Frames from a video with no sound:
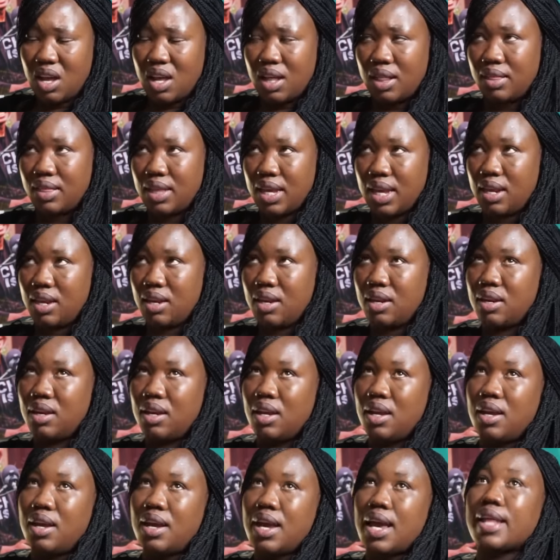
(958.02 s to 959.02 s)
Then
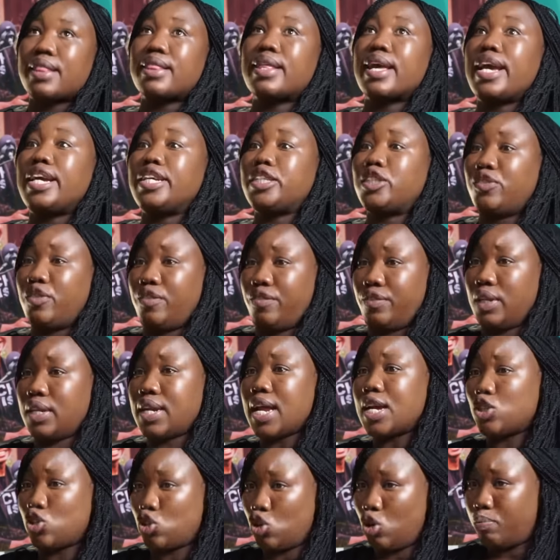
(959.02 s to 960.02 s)
at the age 15,
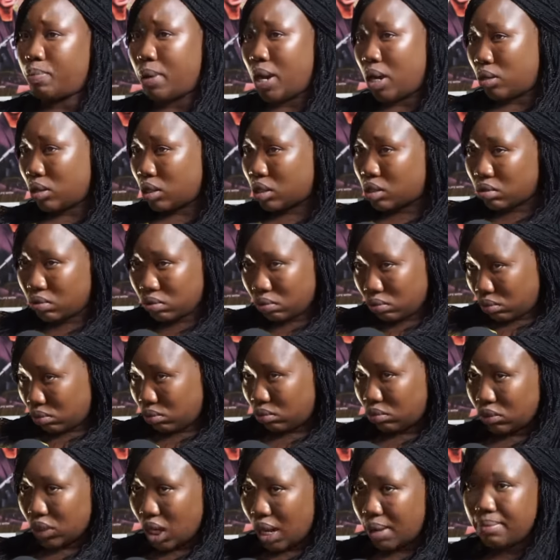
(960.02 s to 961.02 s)
I dropped out.
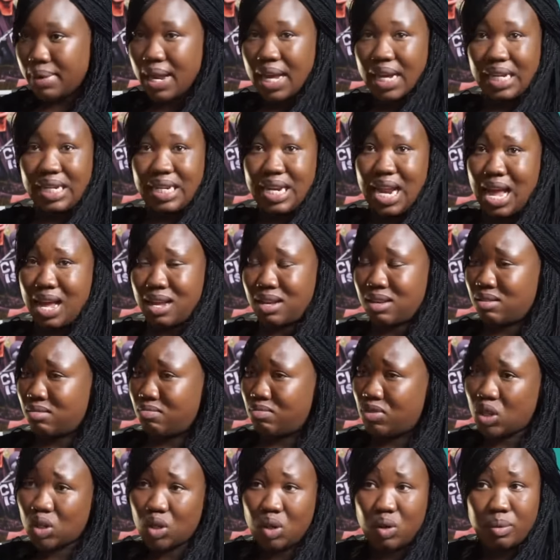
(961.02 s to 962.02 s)
I'm like, nah,
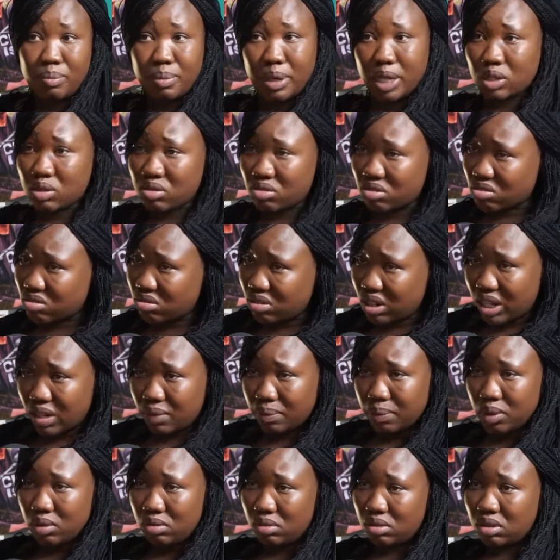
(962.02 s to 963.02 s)
not going back to school
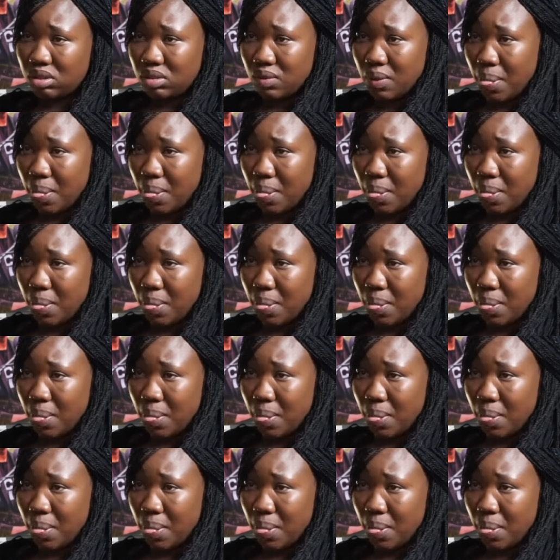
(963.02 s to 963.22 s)
anymore.